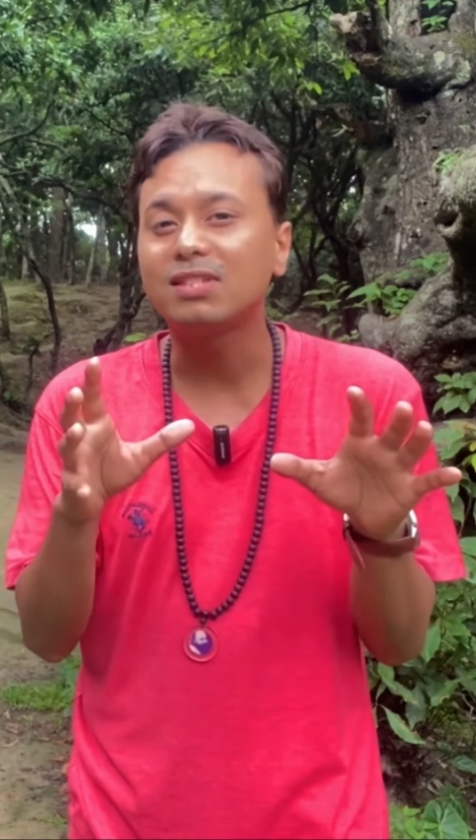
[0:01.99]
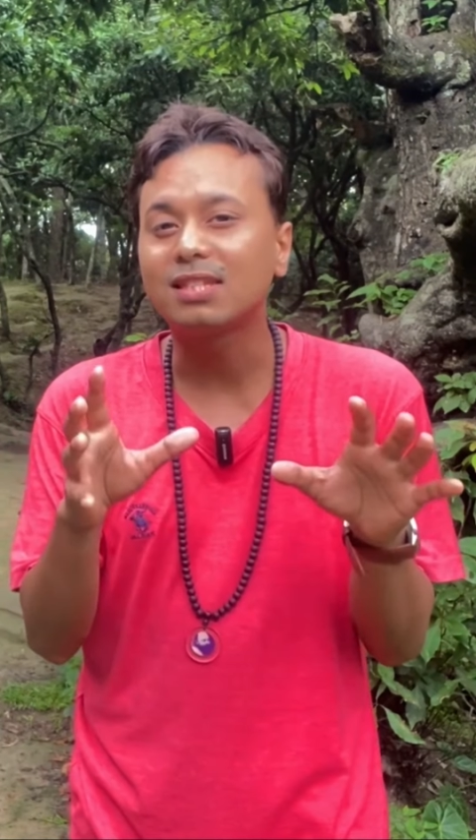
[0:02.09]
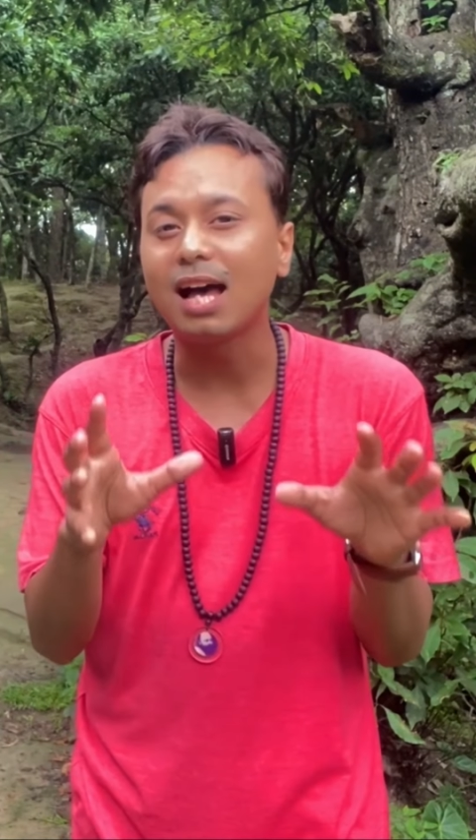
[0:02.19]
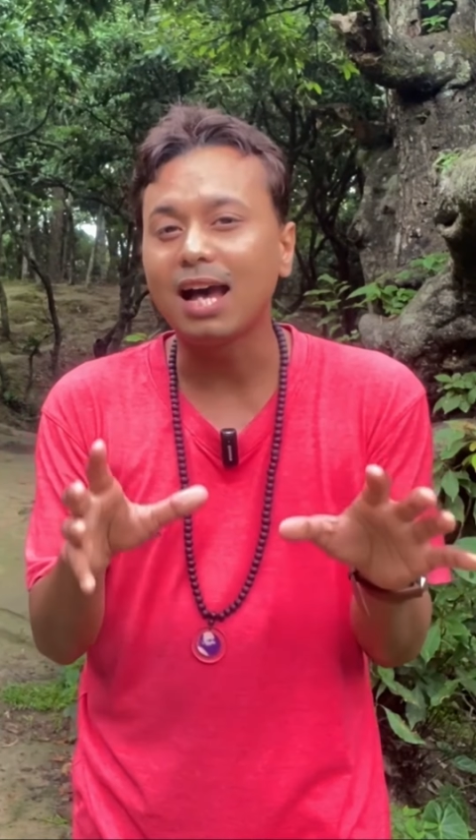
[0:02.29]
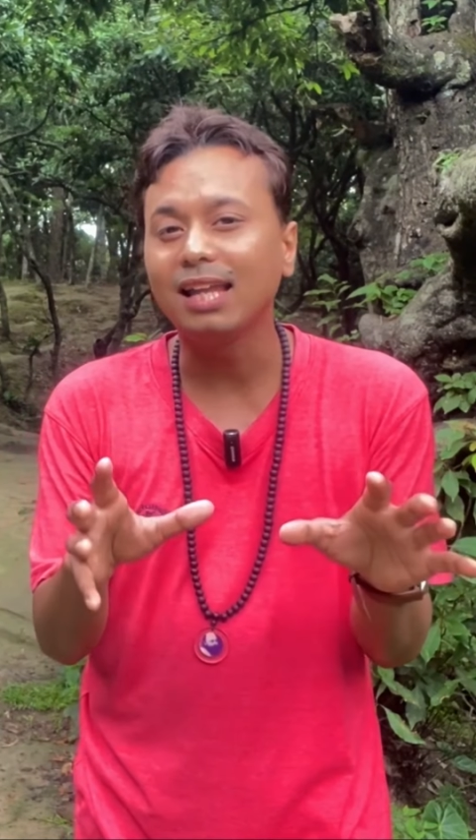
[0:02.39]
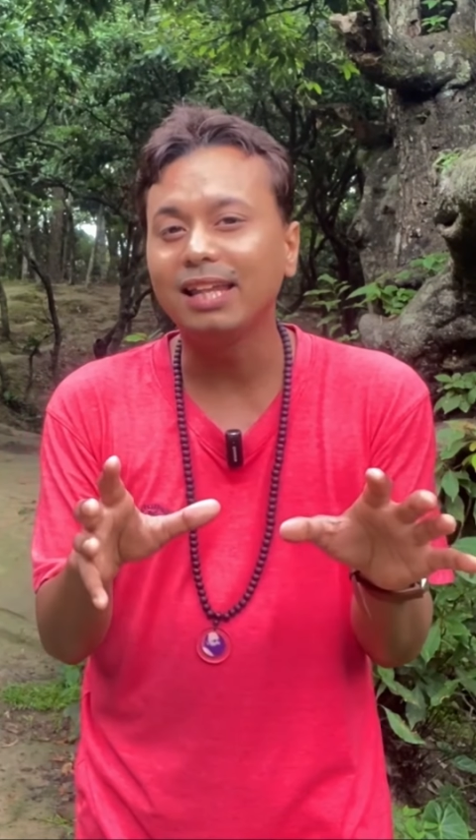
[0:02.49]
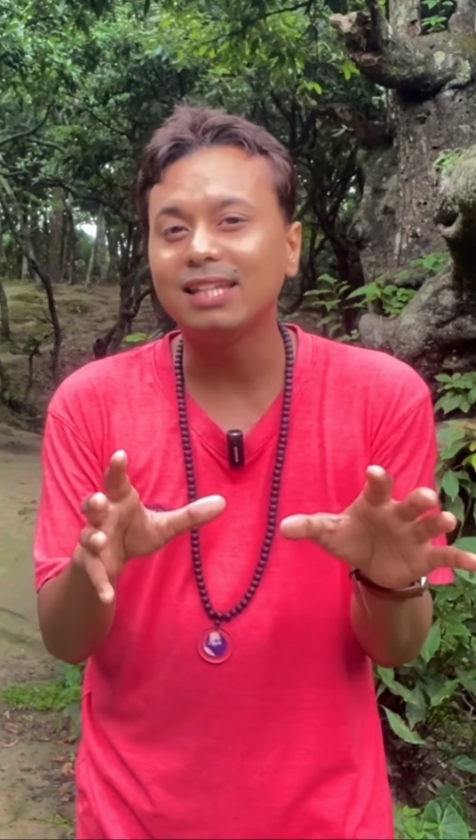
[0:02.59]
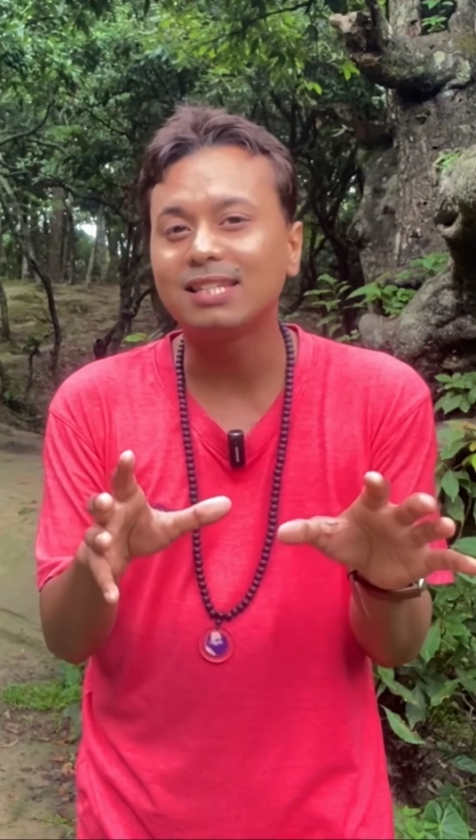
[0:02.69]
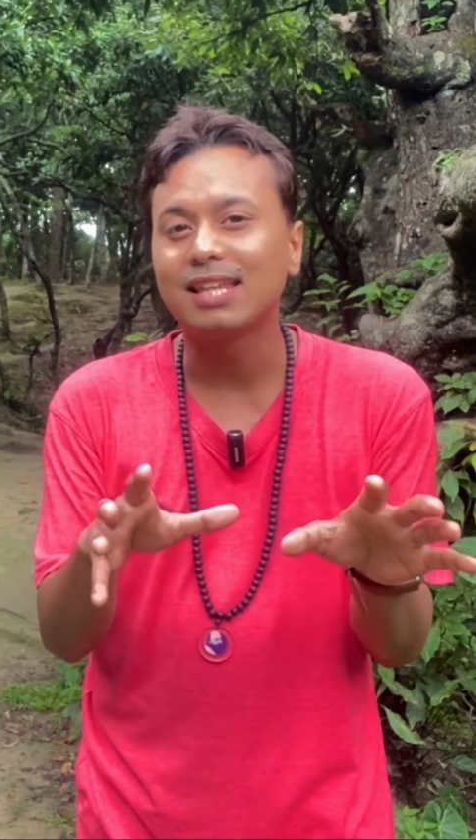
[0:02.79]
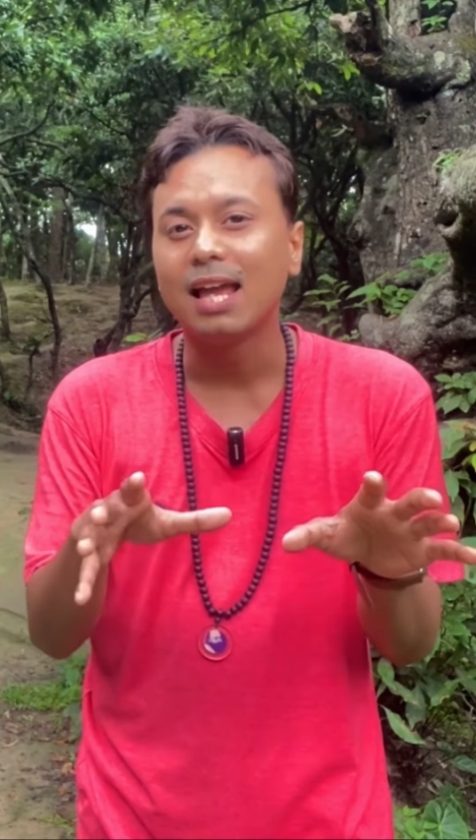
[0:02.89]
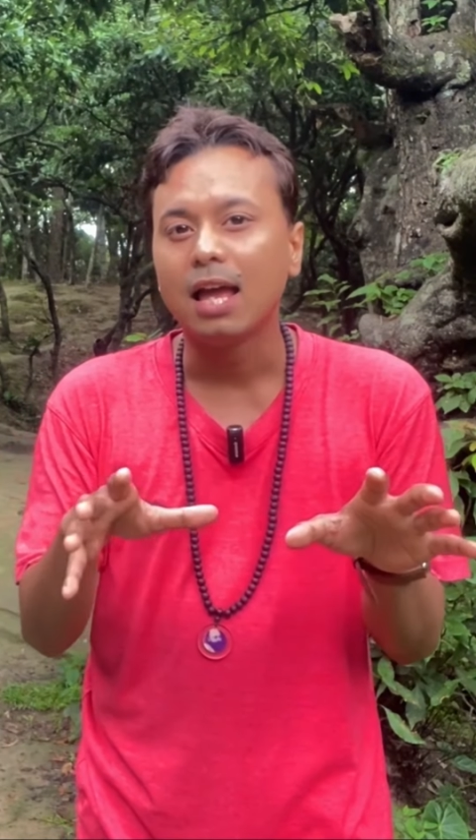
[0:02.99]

silence